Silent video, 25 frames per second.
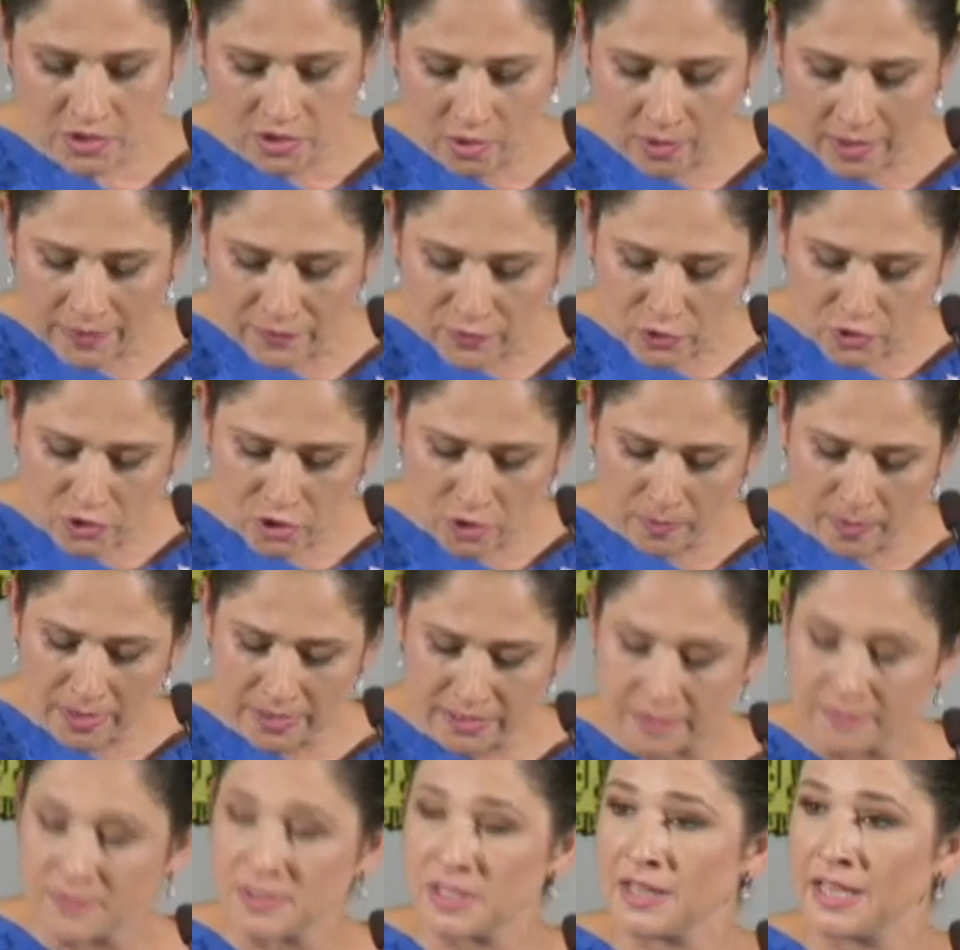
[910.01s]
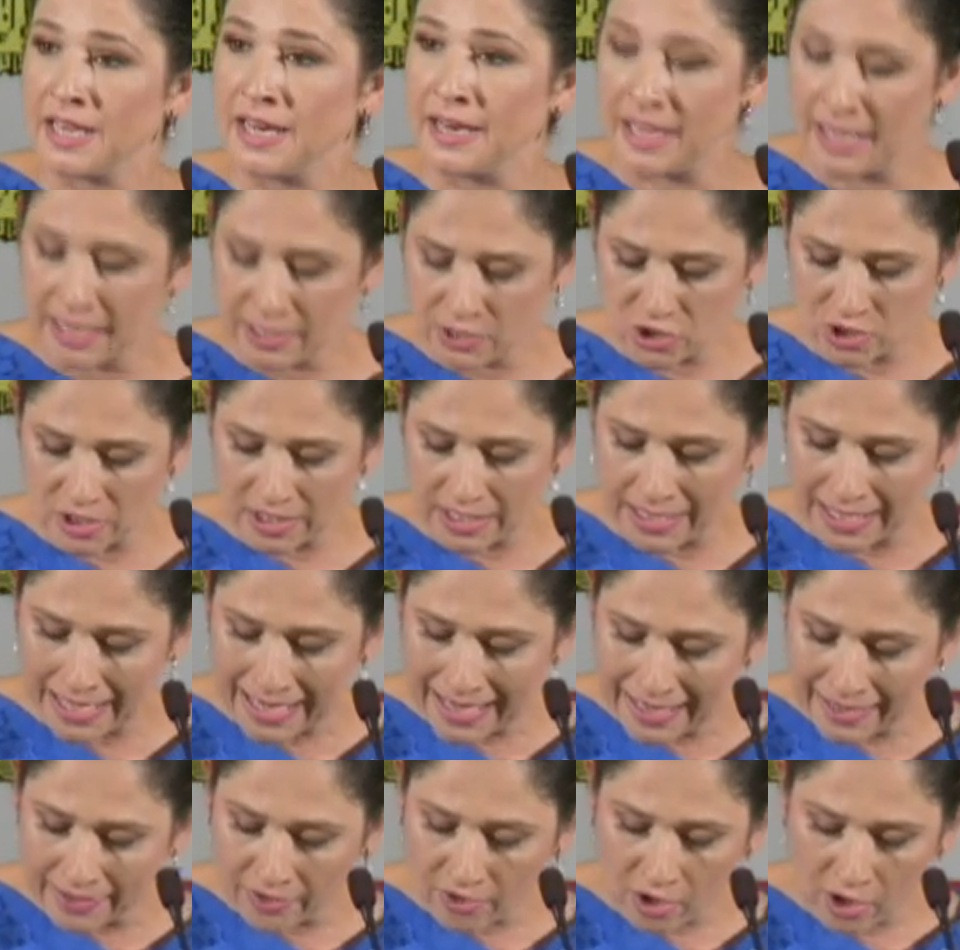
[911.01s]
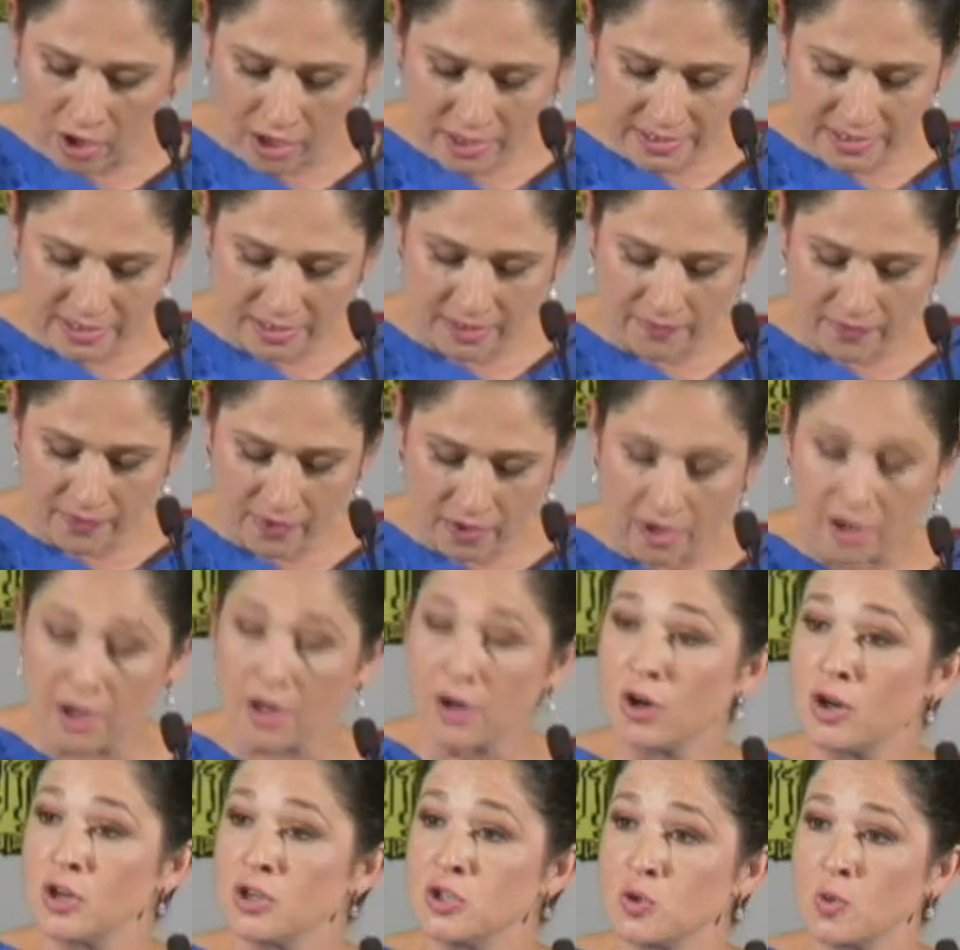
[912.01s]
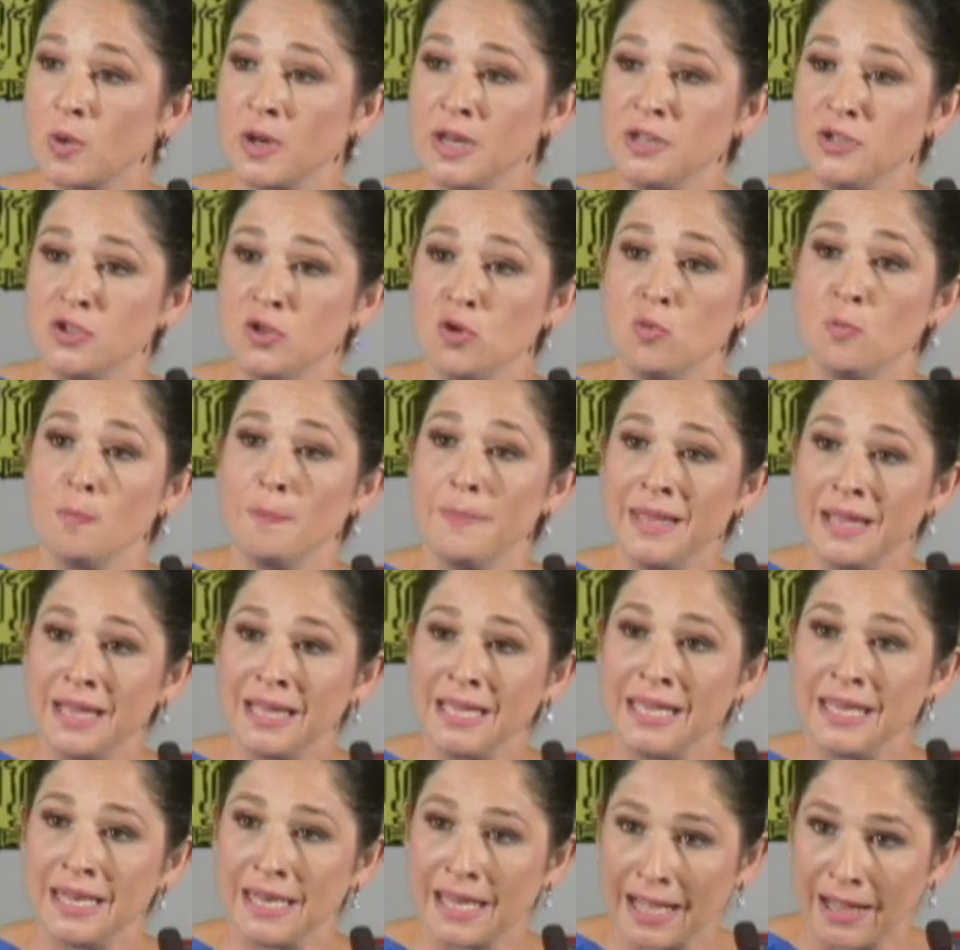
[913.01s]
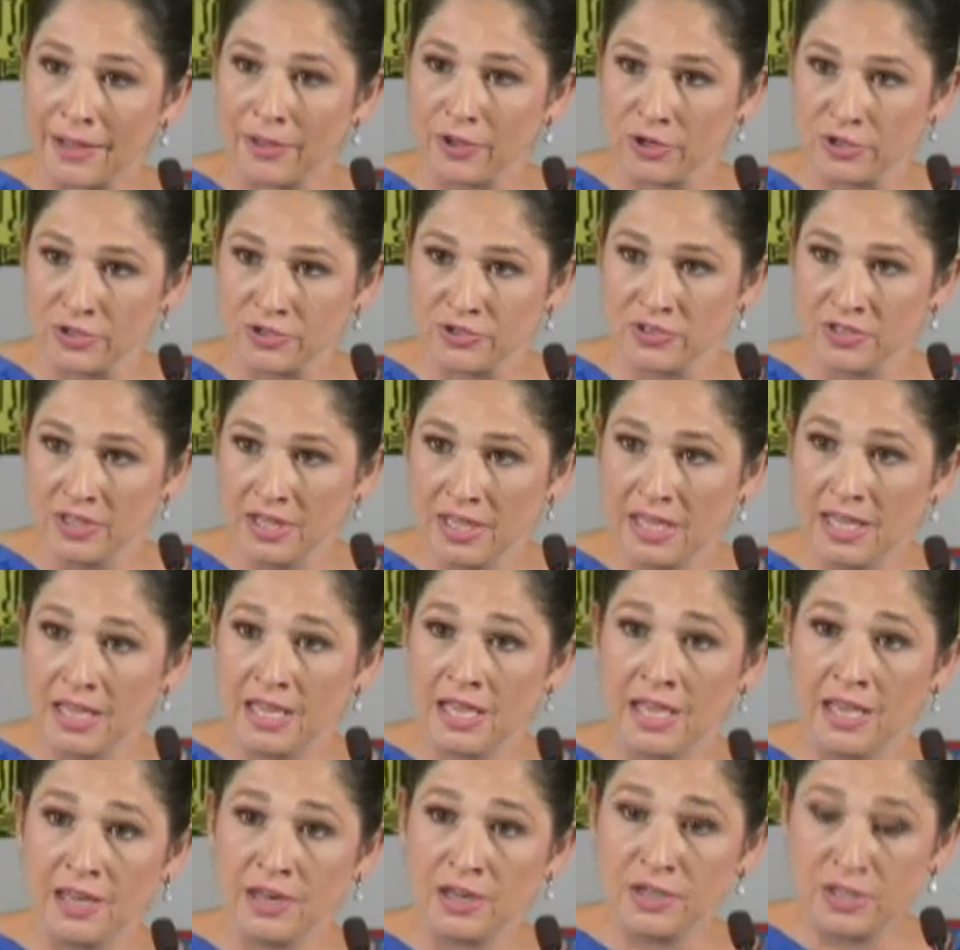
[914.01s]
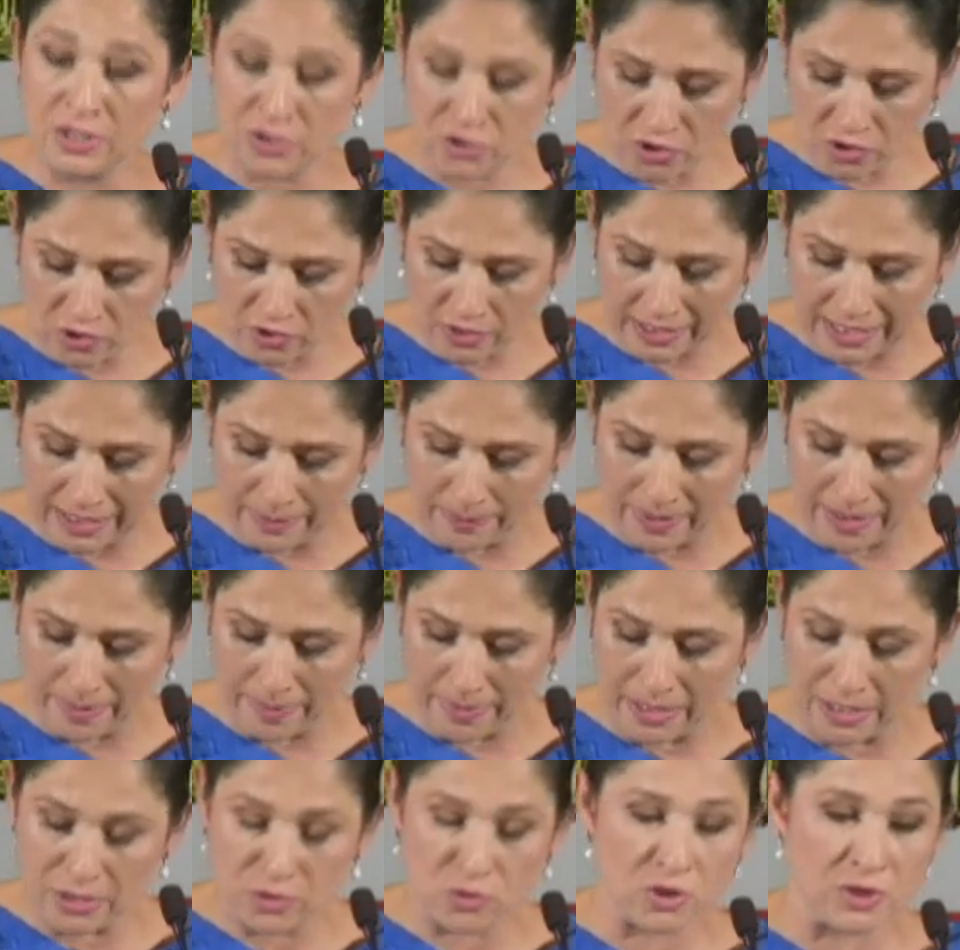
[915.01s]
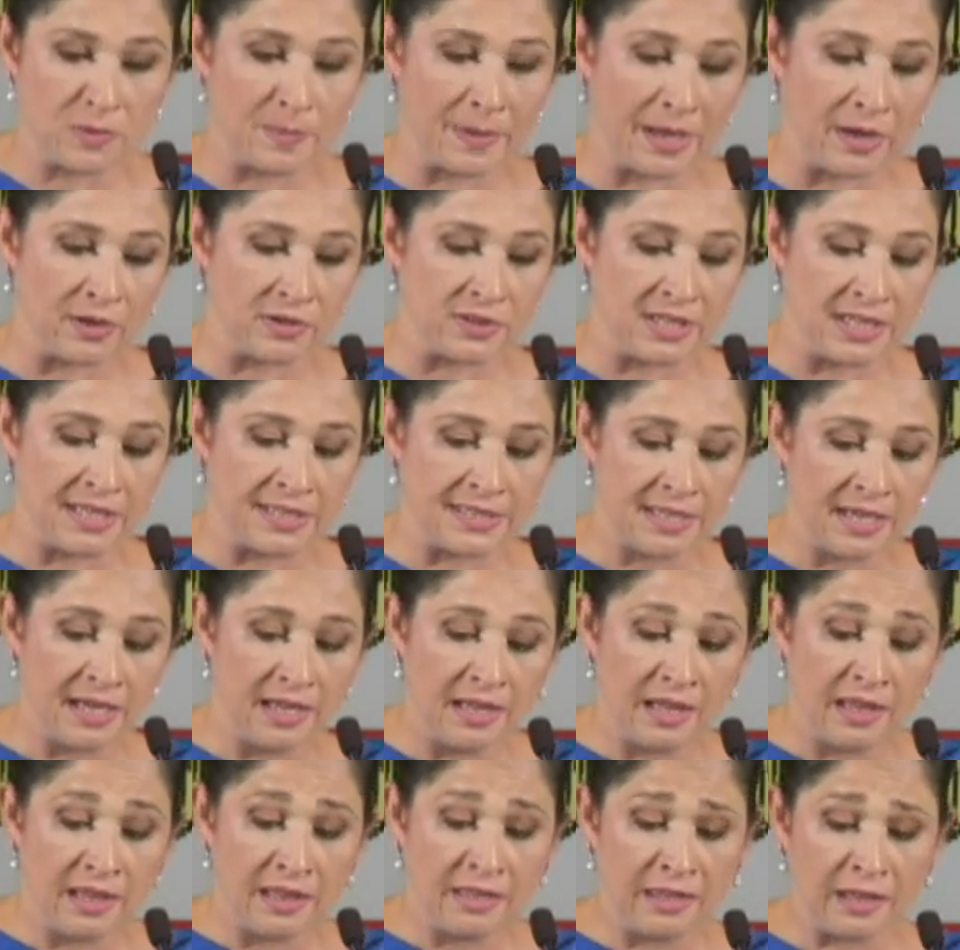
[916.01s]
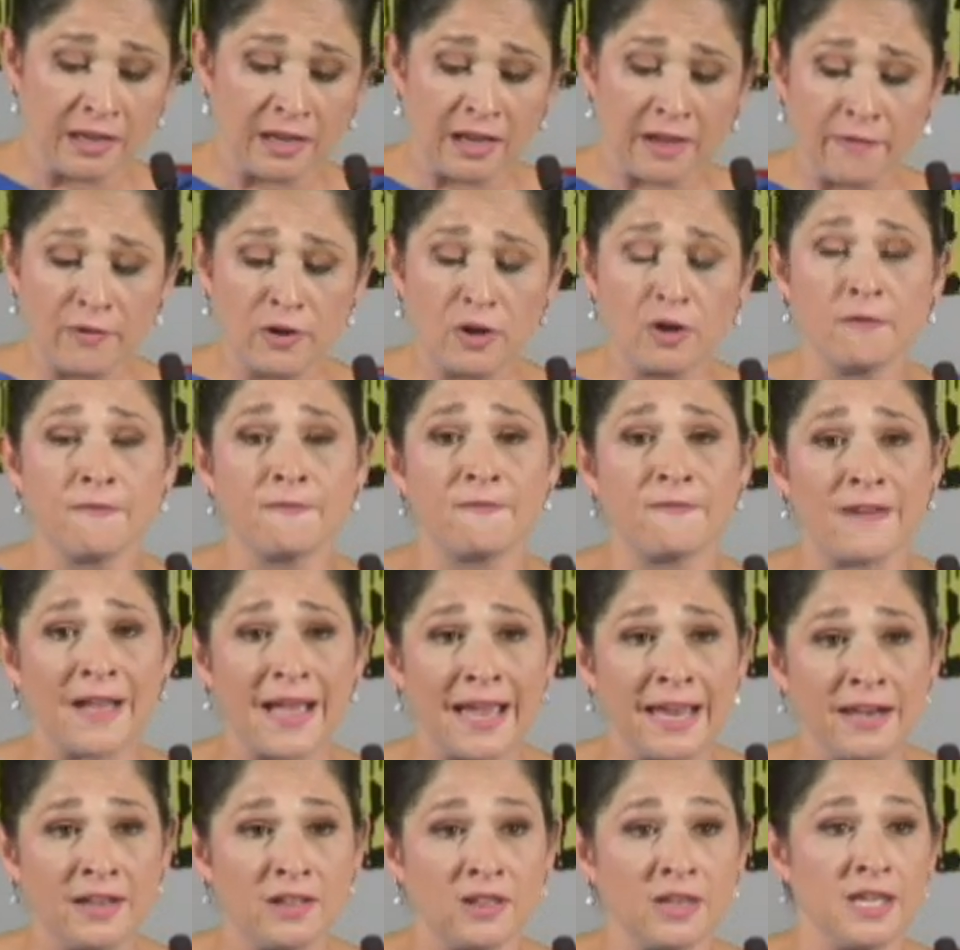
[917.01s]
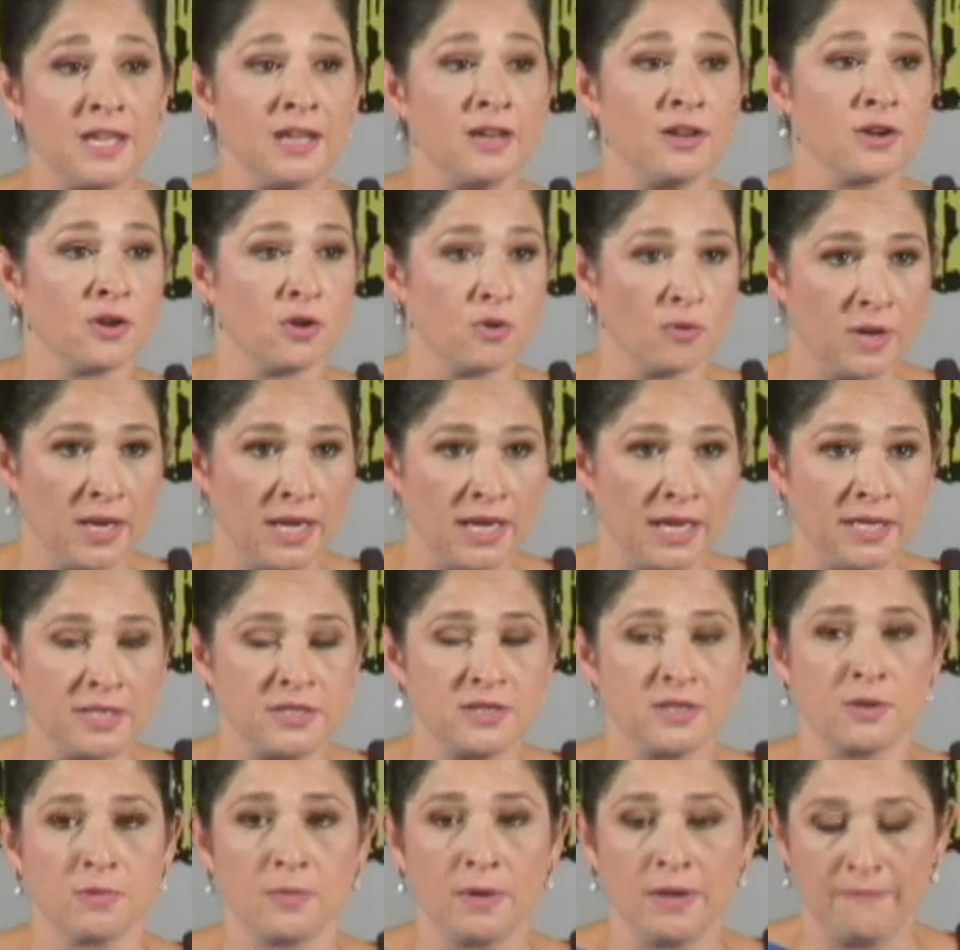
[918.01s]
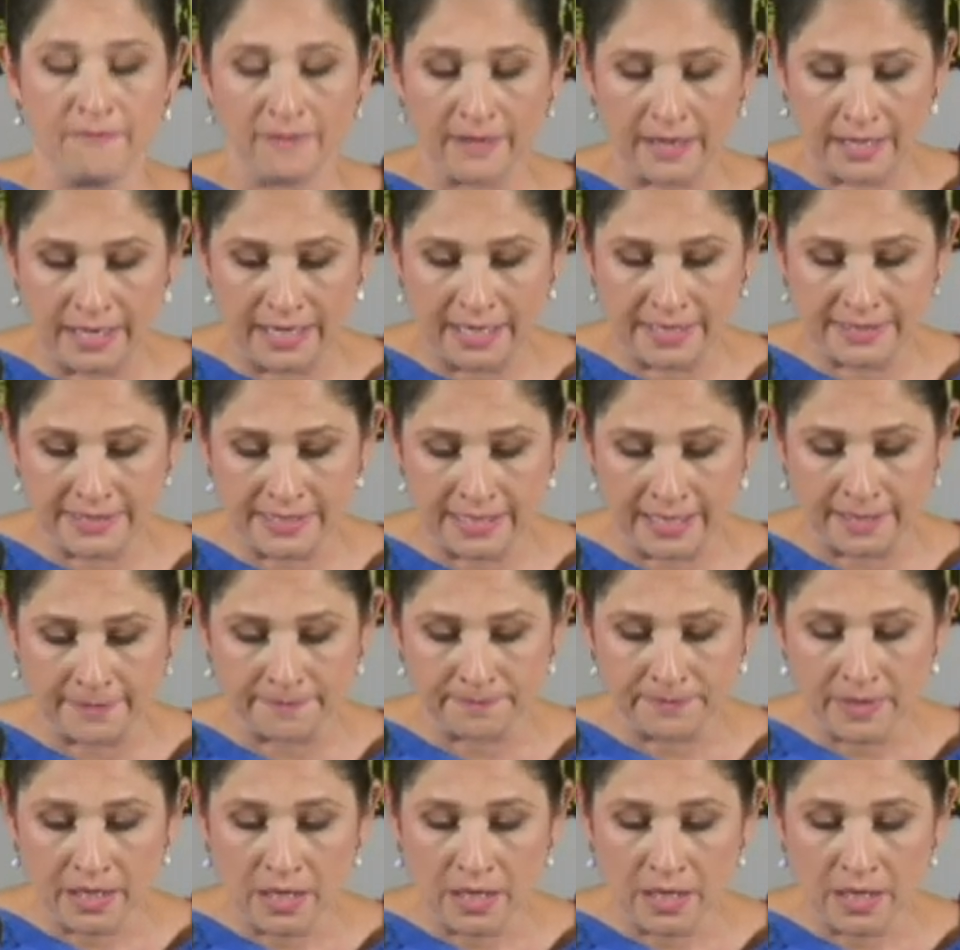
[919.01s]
so after two months of delayed action and at a cost of $122 million in additional late payment interest penalties, the governor finally agreed to the refinancing.